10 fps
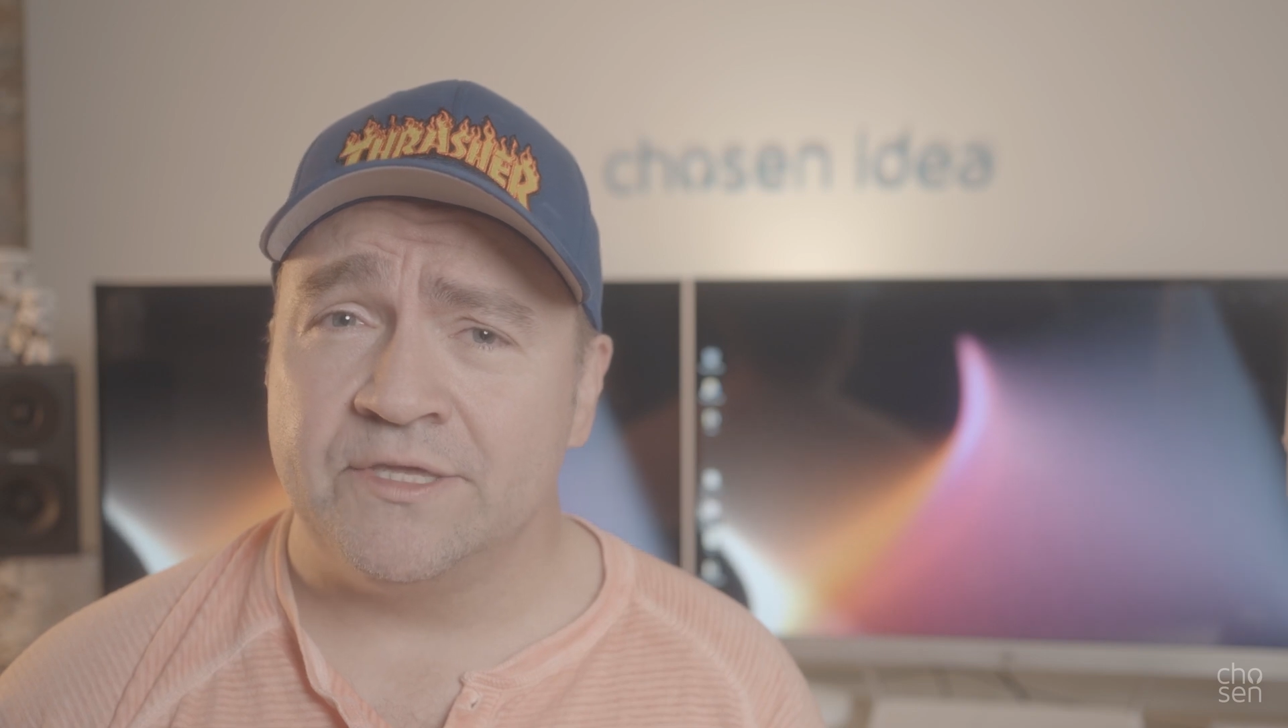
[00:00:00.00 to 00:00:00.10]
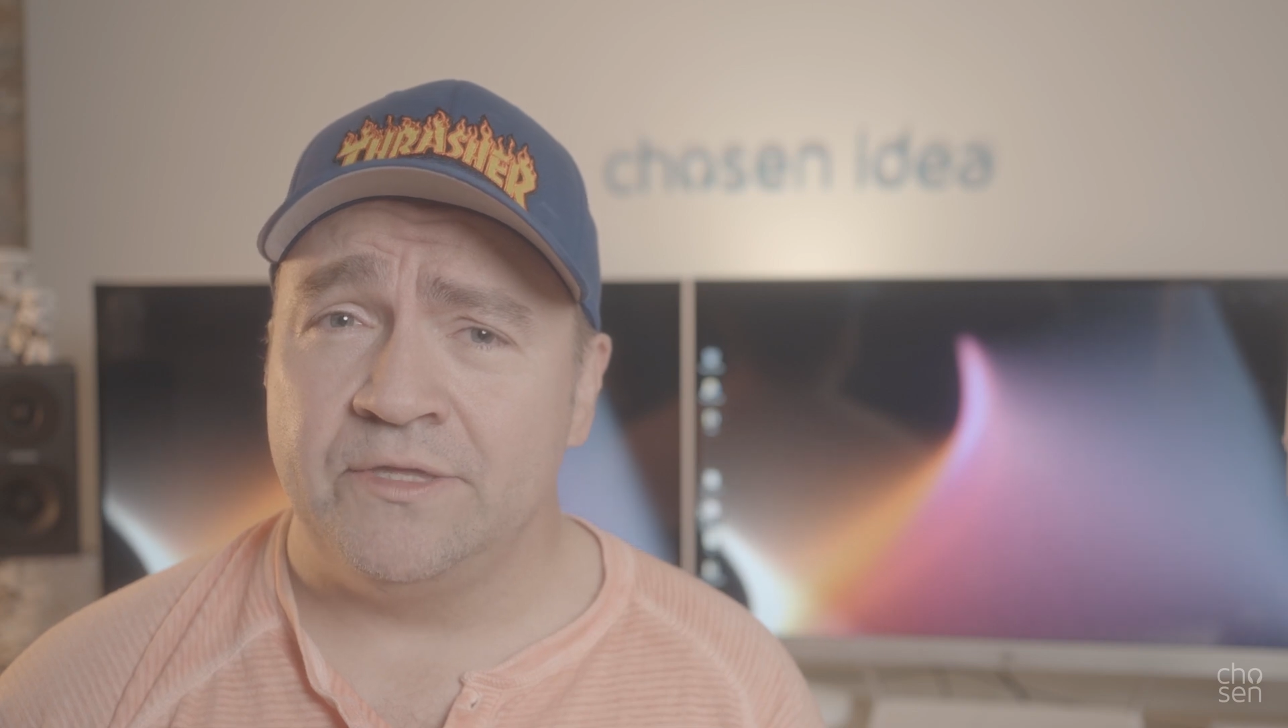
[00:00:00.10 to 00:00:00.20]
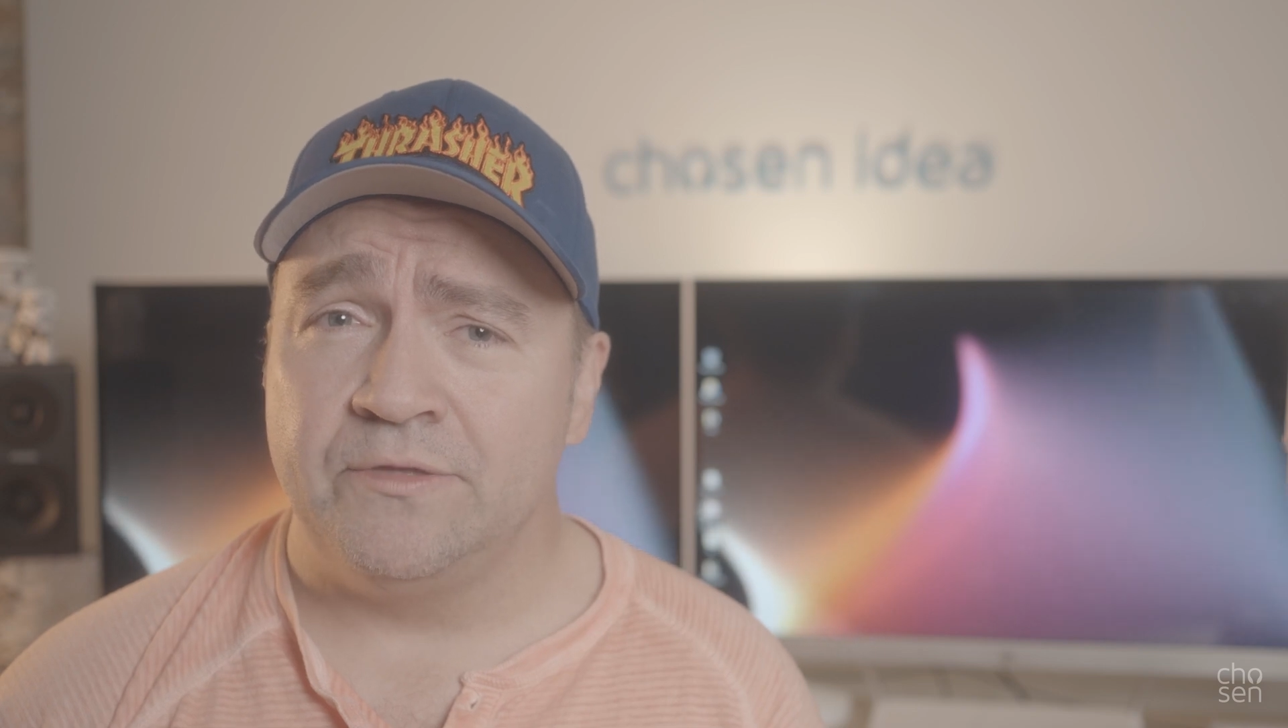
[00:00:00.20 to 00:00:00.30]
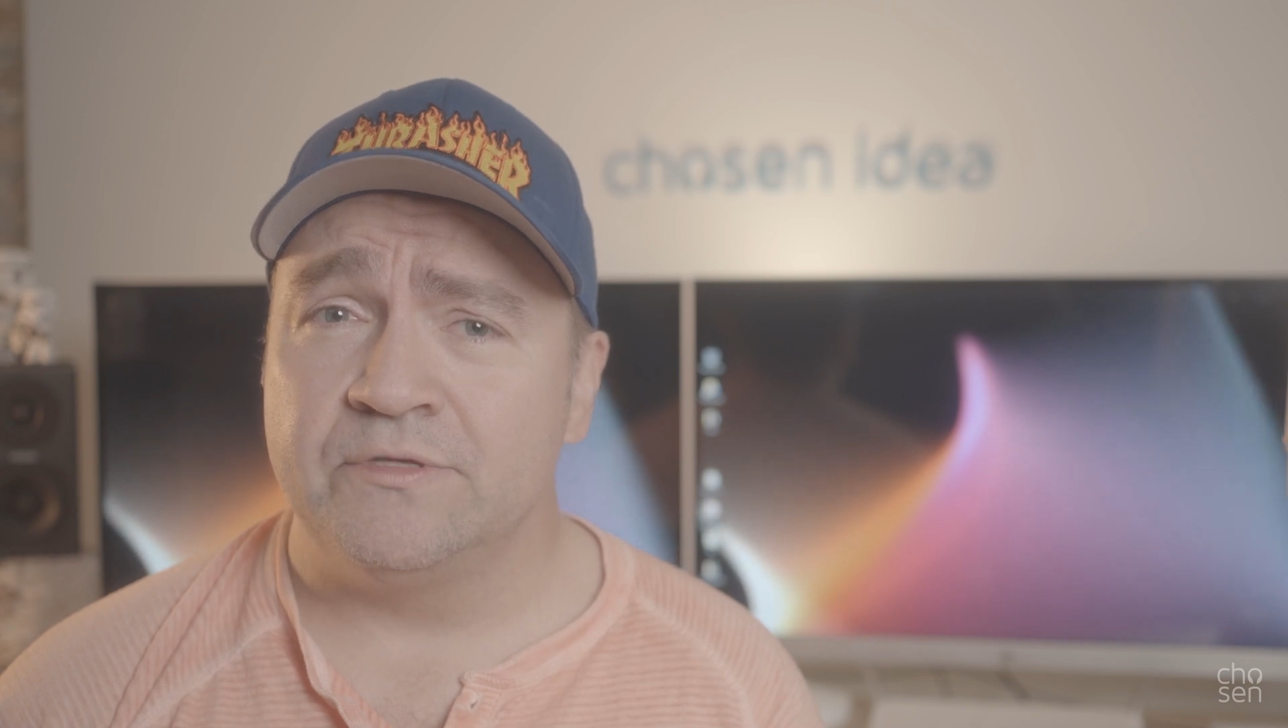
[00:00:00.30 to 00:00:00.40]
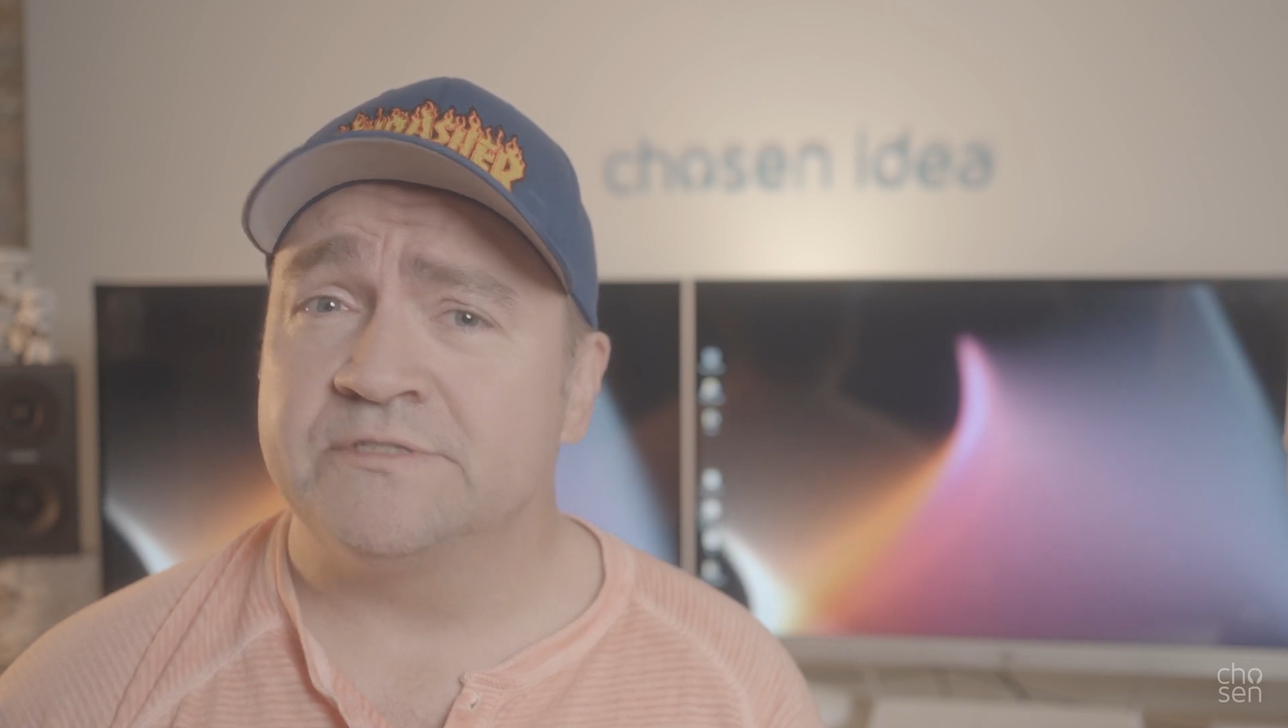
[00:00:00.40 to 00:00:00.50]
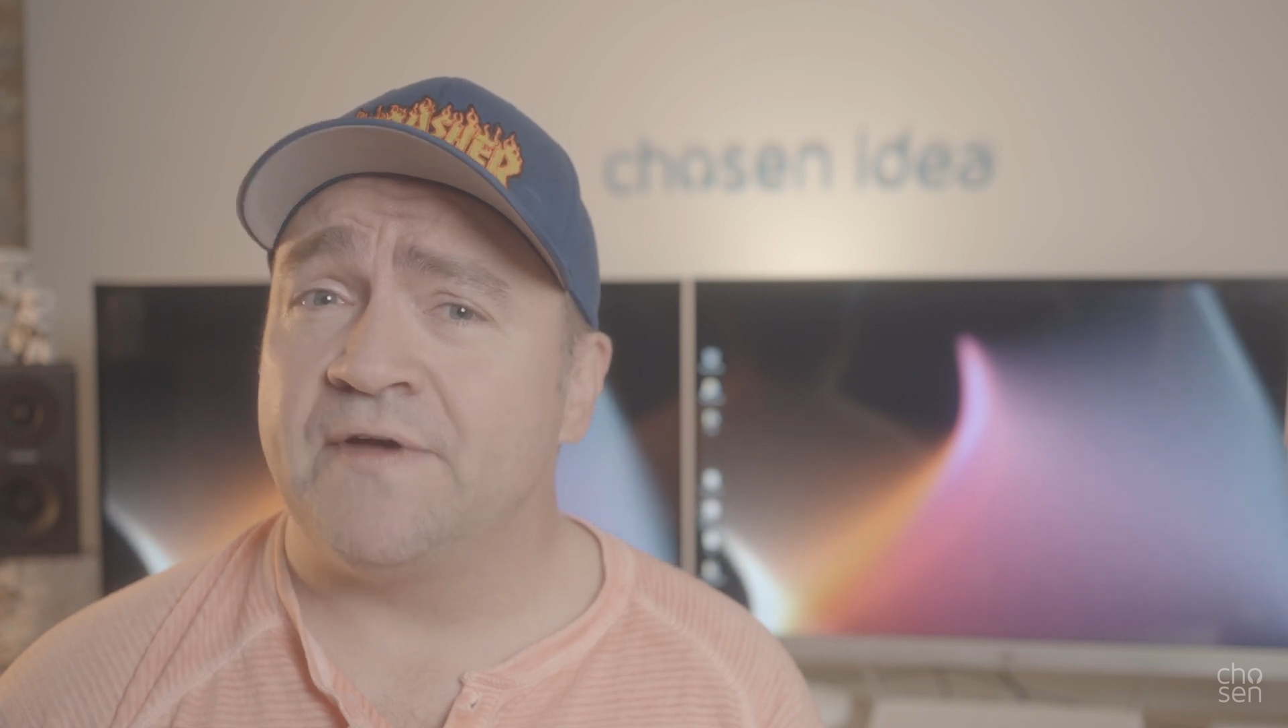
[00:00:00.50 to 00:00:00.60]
that you use